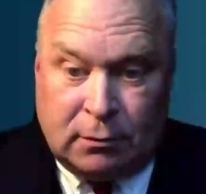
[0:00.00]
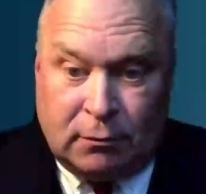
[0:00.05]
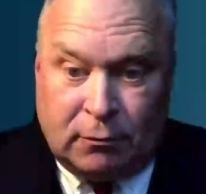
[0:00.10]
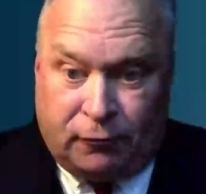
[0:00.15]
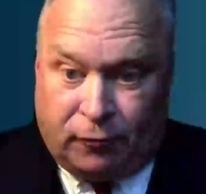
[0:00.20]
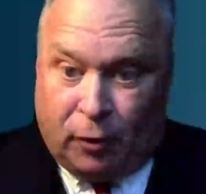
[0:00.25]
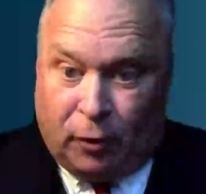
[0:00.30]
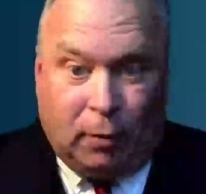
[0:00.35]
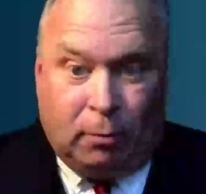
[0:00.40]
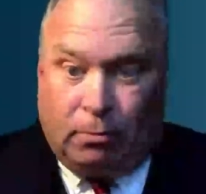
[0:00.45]

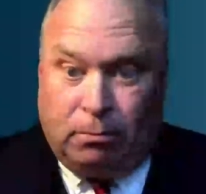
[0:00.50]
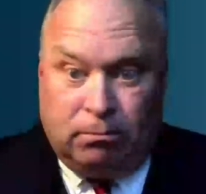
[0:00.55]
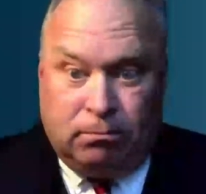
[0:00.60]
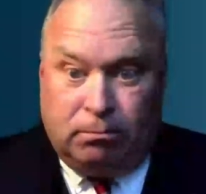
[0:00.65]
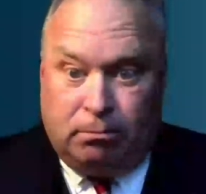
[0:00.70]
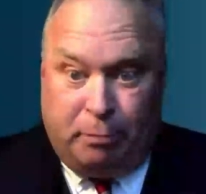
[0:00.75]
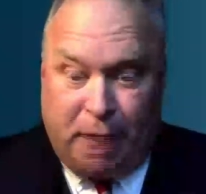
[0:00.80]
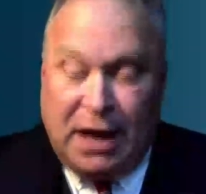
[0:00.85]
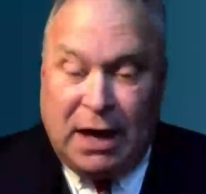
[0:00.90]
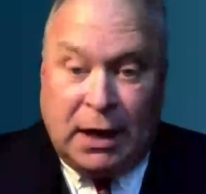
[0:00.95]
for
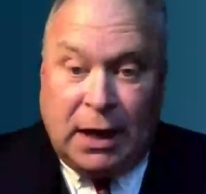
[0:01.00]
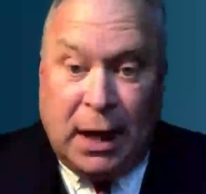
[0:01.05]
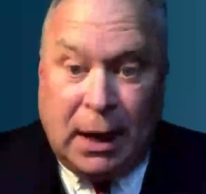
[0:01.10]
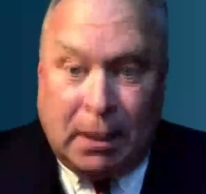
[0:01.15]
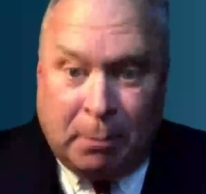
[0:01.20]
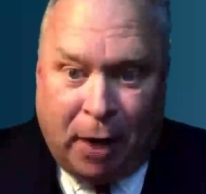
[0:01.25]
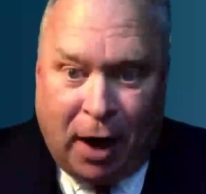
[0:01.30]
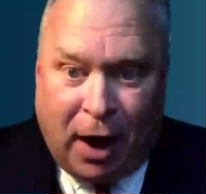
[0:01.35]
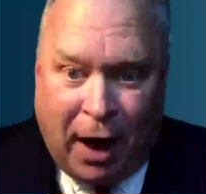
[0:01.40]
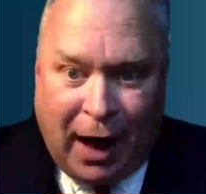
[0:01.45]

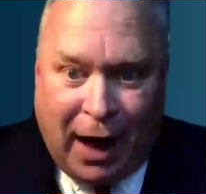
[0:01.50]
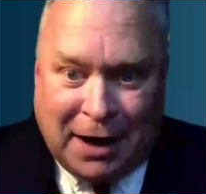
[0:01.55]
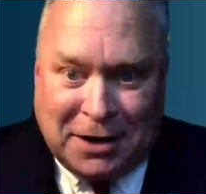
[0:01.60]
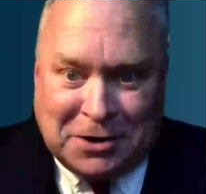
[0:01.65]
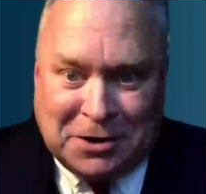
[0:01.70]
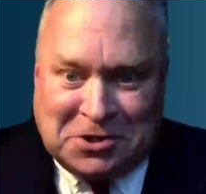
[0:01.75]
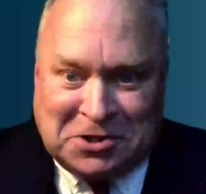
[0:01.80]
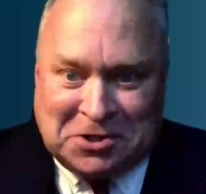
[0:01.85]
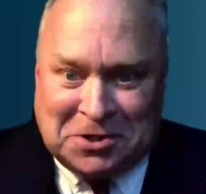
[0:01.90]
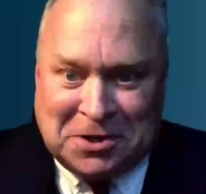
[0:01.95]
baking
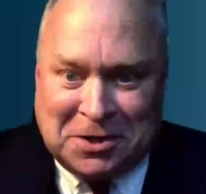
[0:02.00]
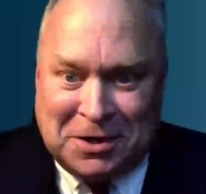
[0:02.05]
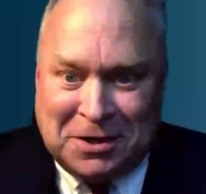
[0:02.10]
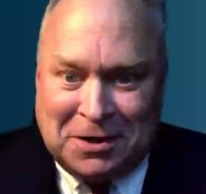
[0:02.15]
pies,